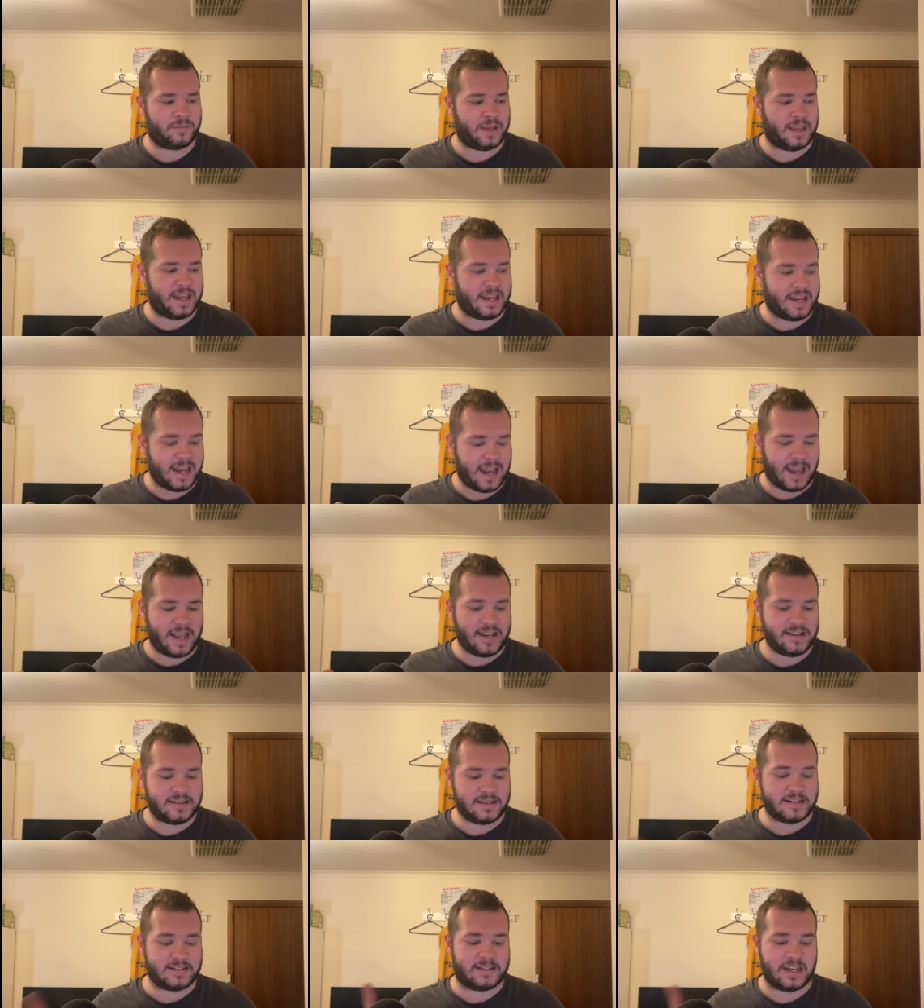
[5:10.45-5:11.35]
he
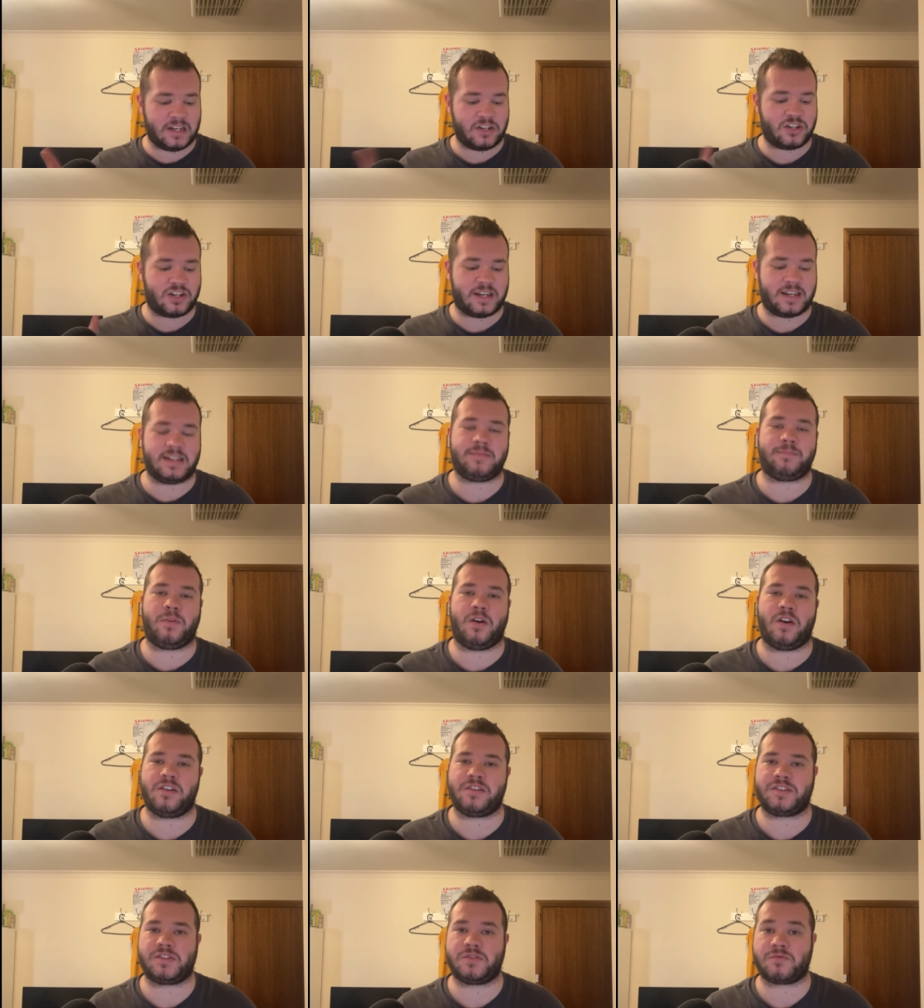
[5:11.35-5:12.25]
had to ditch his
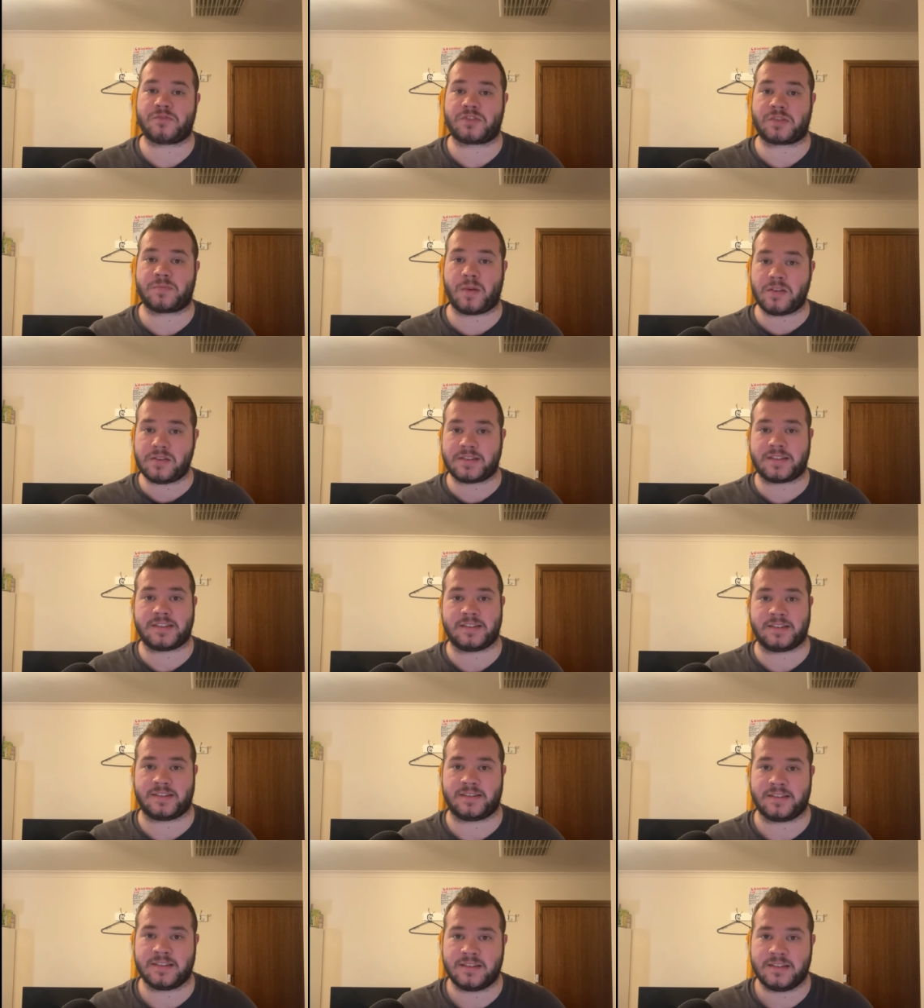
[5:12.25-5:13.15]
personal
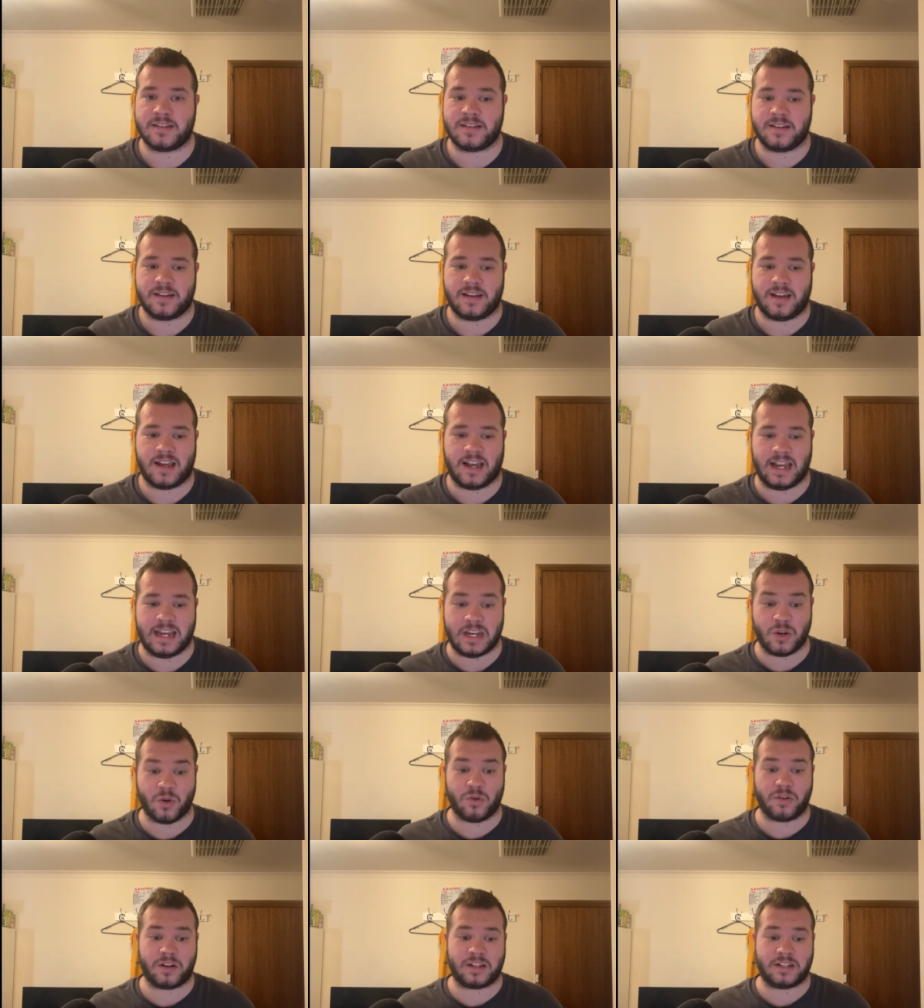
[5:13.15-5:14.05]
sponsors
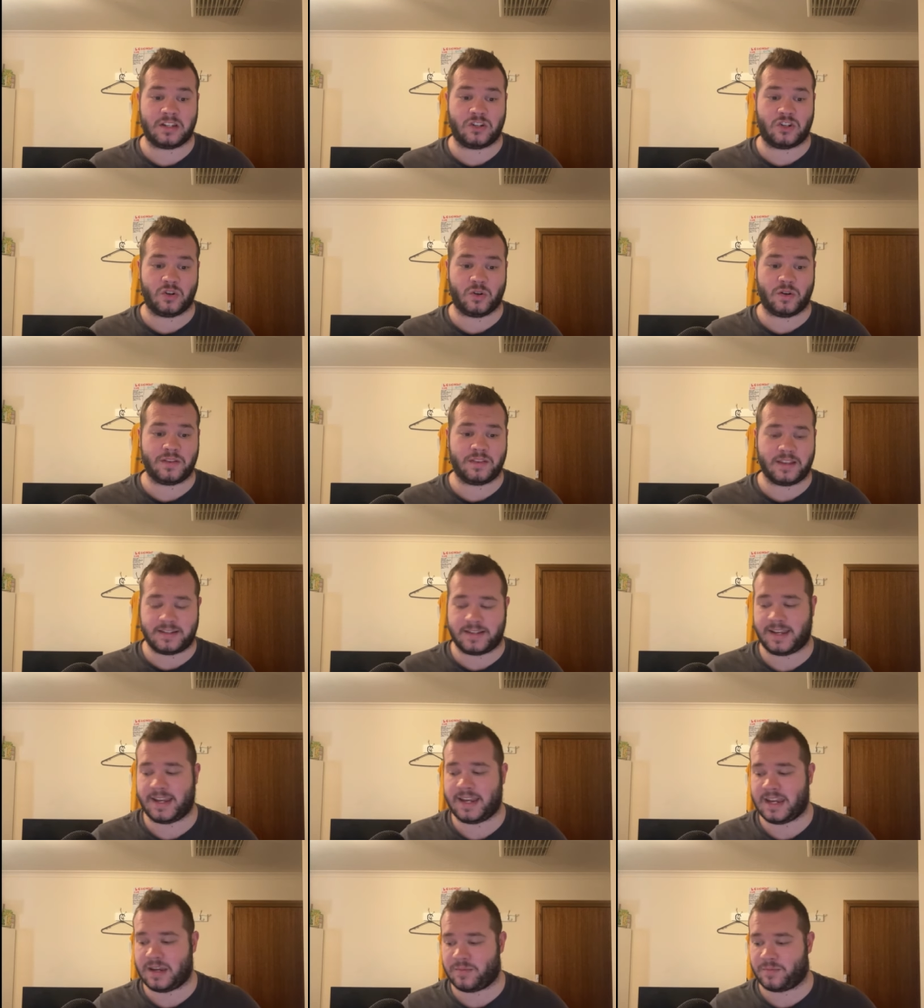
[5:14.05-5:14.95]
in order to join the
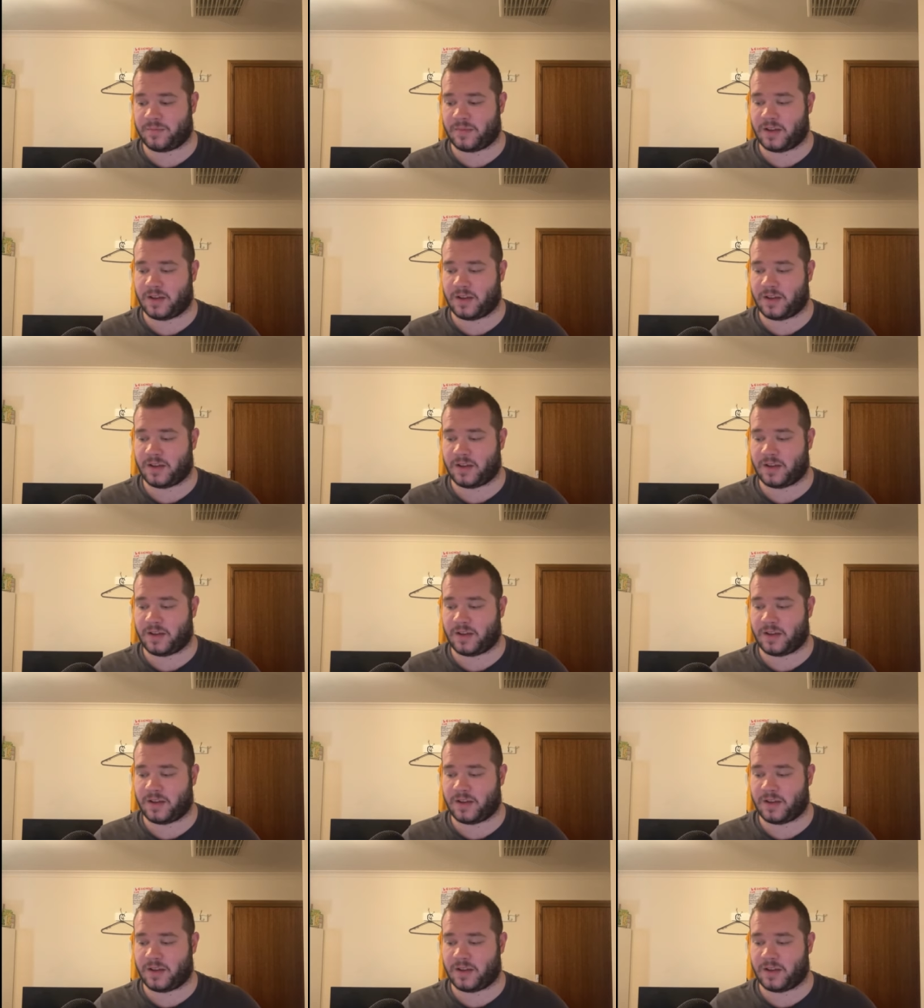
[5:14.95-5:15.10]
team,